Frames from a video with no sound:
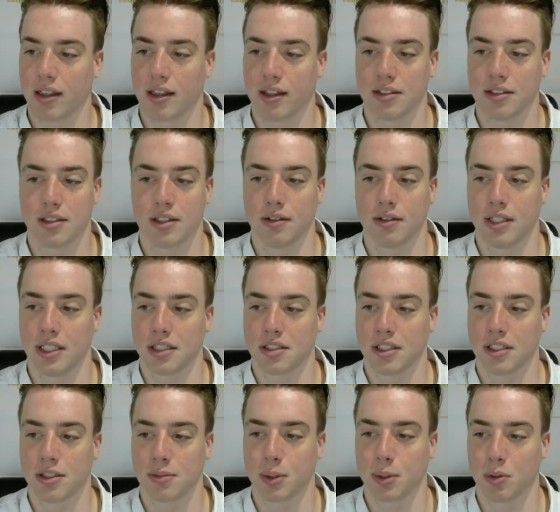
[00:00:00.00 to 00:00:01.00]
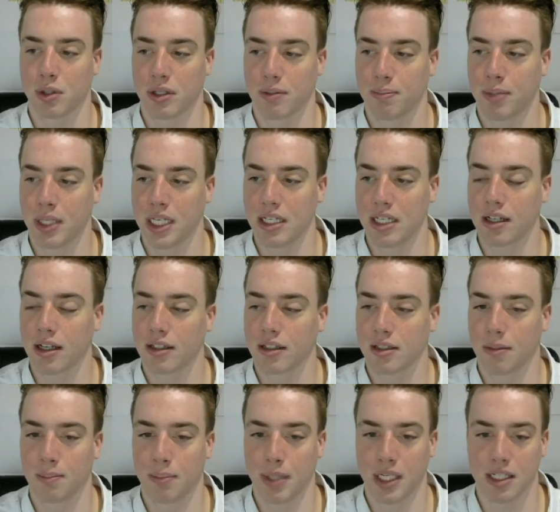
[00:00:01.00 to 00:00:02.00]
is the distance between peak to
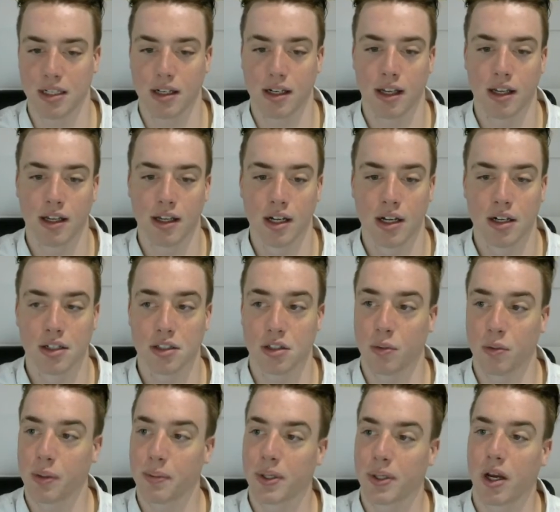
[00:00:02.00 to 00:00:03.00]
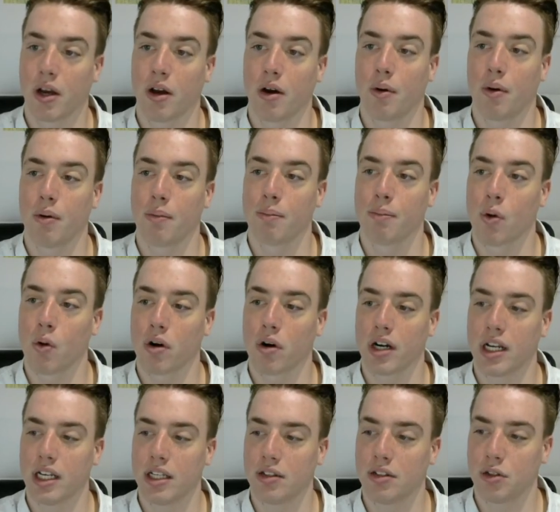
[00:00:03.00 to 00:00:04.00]
peak. So we will go more
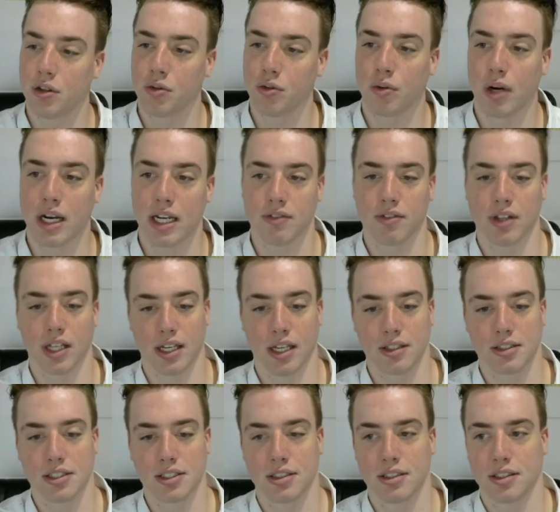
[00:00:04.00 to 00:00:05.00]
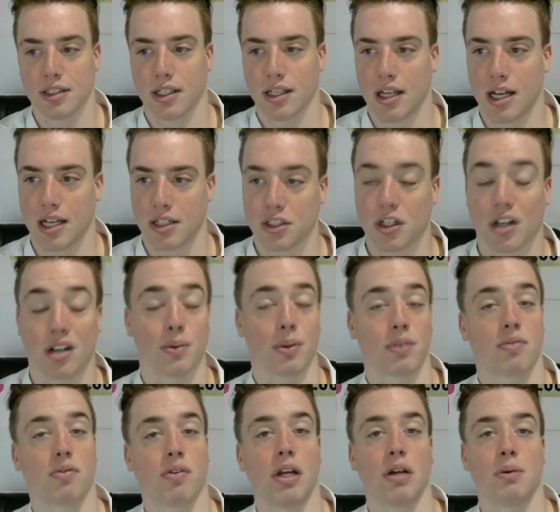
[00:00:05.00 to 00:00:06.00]
into wavelengths, starting with
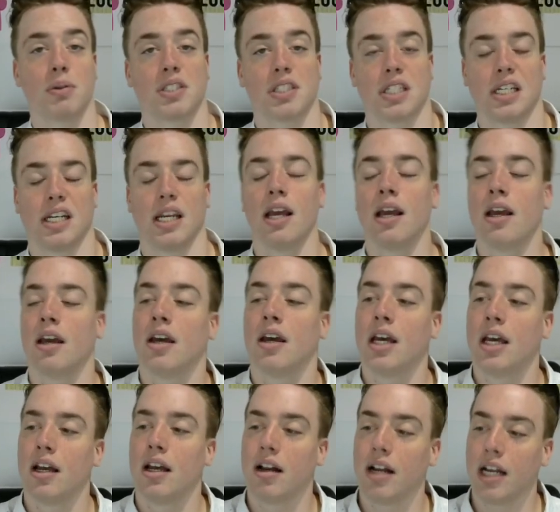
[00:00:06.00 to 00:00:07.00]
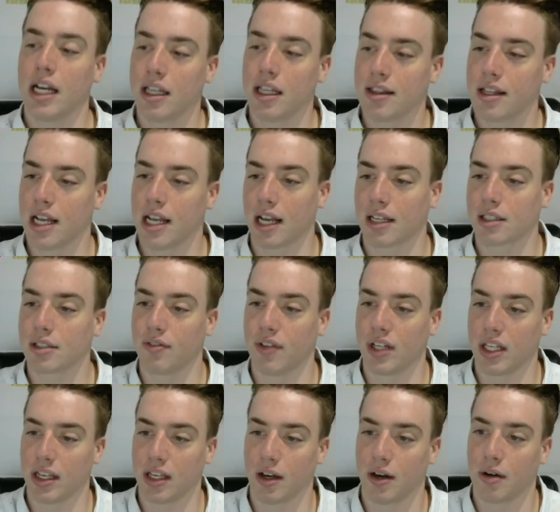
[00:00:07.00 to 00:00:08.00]
frequency, in the next
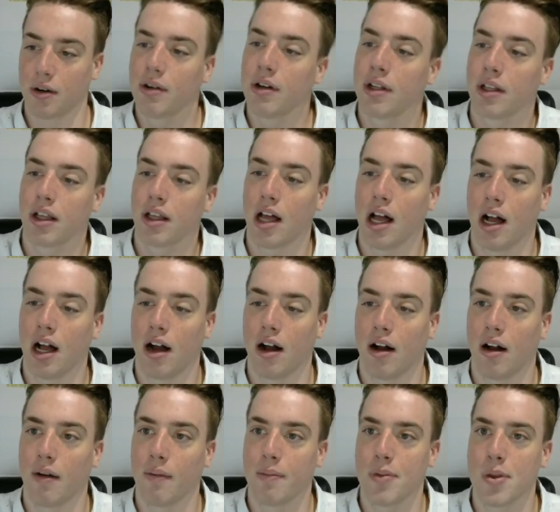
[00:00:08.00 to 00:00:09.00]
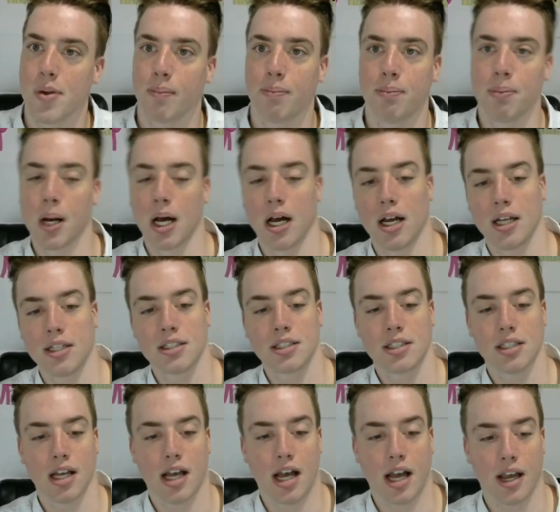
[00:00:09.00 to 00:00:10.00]
video. But
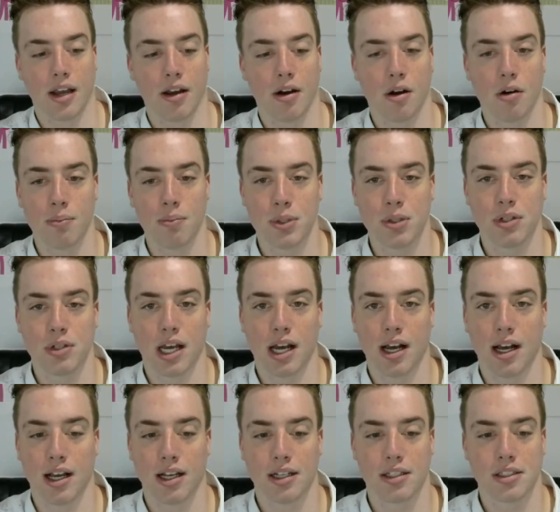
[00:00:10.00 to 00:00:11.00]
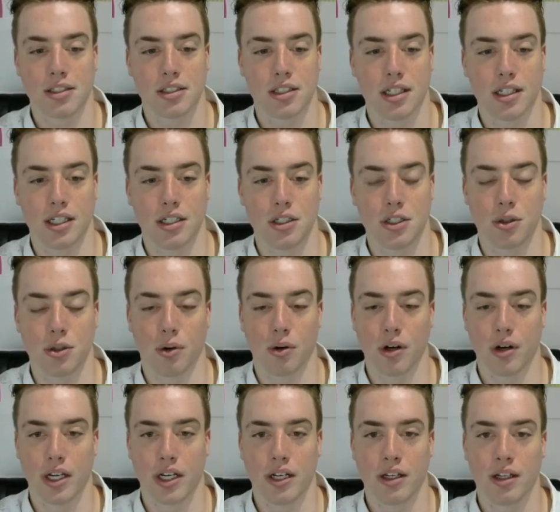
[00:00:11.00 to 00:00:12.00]
I hope you guys
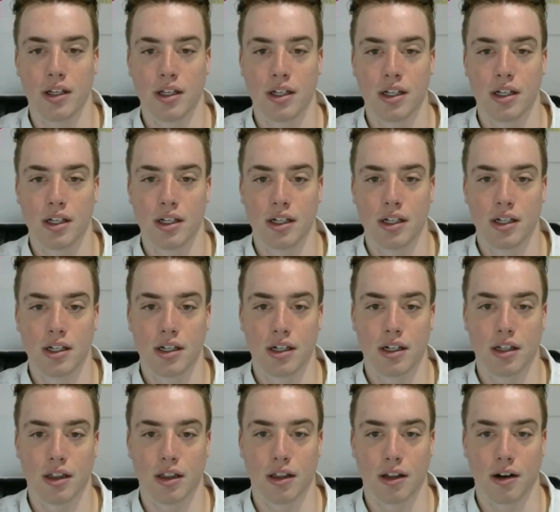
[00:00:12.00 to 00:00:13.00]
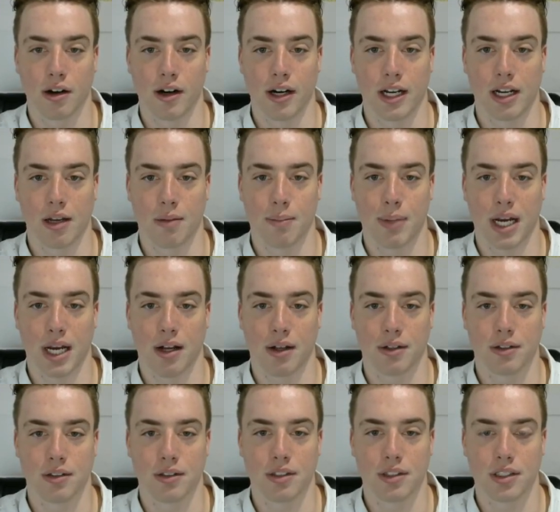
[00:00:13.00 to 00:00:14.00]
enjoyed learning about,